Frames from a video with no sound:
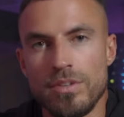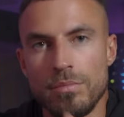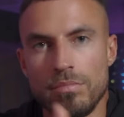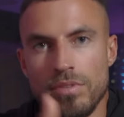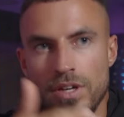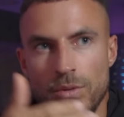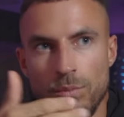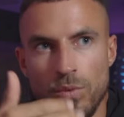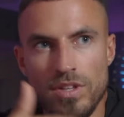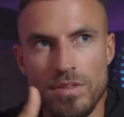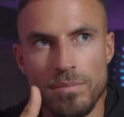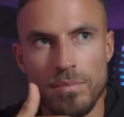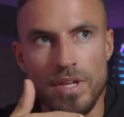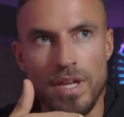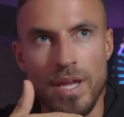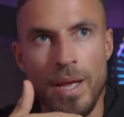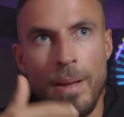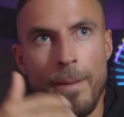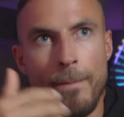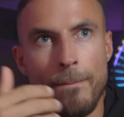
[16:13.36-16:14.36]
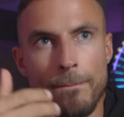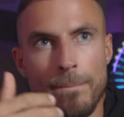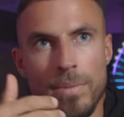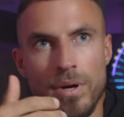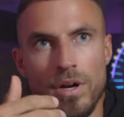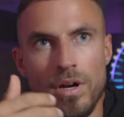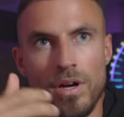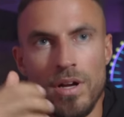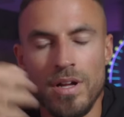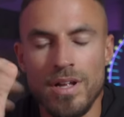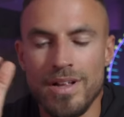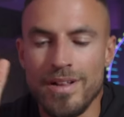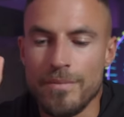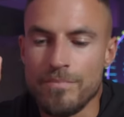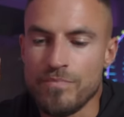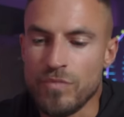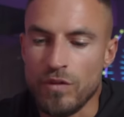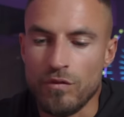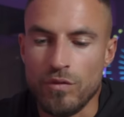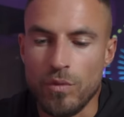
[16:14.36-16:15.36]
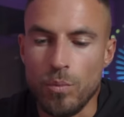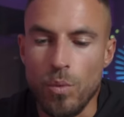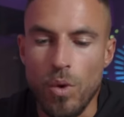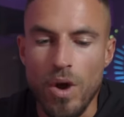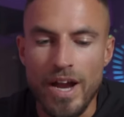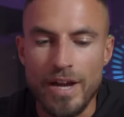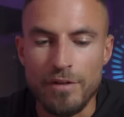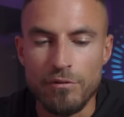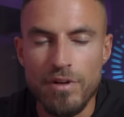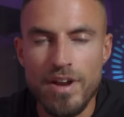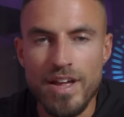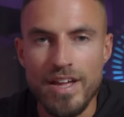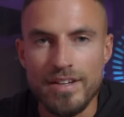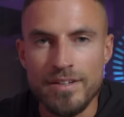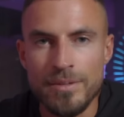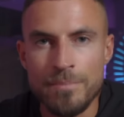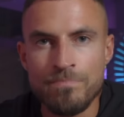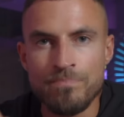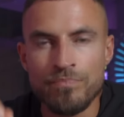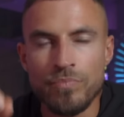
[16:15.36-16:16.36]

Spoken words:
to bring with me, but from what I read,